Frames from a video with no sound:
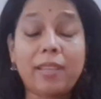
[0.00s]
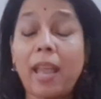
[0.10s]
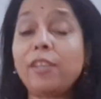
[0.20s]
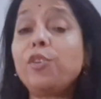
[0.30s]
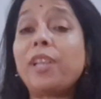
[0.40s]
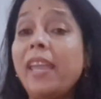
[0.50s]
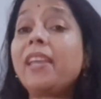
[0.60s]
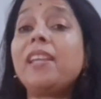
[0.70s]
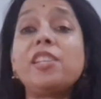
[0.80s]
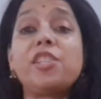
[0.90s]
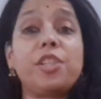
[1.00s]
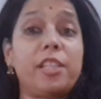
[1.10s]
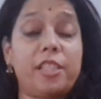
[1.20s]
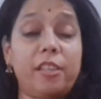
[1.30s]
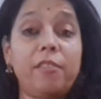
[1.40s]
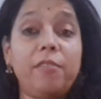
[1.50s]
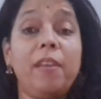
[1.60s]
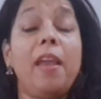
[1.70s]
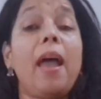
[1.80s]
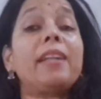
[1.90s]
Can you take initiative
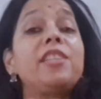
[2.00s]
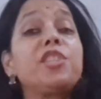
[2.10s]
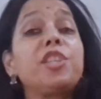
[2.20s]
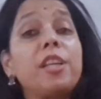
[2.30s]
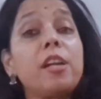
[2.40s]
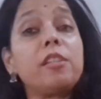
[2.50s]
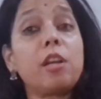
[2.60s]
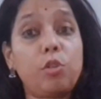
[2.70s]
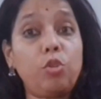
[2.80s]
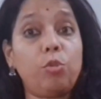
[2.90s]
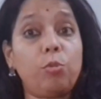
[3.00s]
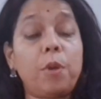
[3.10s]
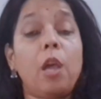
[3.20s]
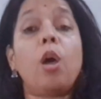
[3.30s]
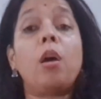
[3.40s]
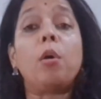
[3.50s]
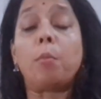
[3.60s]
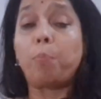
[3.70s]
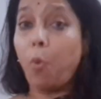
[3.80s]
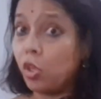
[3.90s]
and steer the group
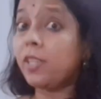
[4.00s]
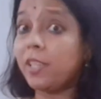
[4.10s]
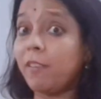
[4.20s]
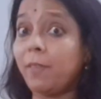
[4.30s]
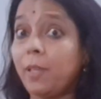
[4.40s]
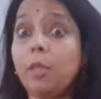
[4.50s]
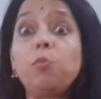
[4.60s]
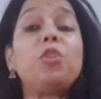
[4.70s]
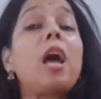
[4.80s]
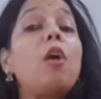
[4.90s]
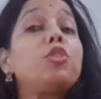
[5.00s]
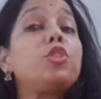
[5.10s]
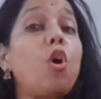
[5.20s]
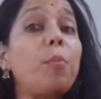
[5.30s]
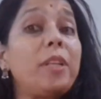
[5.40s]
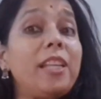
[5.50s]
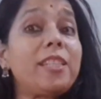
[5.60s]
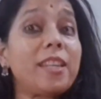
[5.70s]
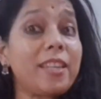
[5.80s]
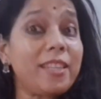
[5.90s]
positively without
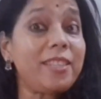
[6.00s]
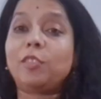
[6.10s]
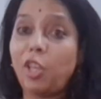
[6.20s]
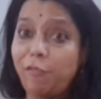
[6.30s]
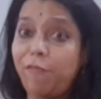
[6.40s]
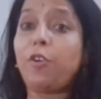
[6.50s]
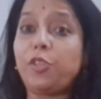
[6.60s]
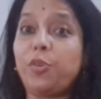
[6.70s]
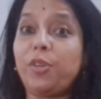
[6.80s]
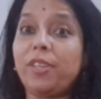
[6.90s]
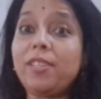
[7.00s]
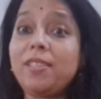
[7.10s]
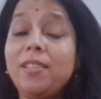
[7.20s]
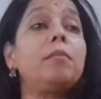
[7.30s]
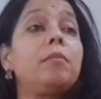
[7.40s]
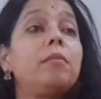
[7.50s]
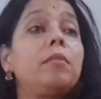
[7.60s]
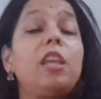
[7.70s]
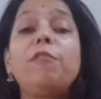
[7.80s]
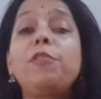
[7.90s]
dominating it? Tip for you is,
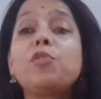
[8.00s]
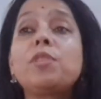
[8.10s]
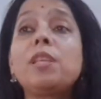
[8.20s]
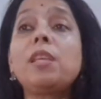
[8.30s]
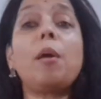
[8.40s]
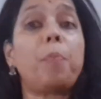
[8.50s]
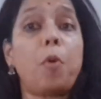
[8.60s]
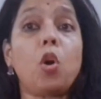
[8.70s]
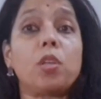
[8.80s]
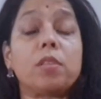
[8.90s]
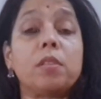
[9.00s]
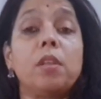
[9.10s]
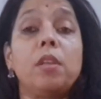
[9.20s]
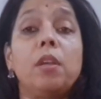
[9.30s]
if you see a pause,